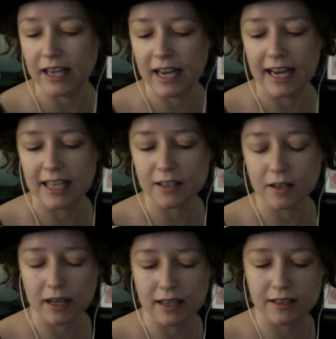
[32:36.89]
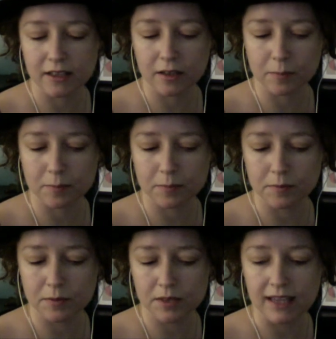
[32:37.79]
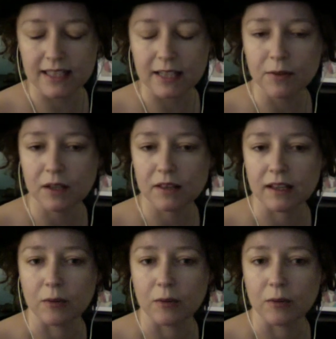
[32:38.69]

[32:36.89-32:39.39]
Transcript: It's a scientific thing.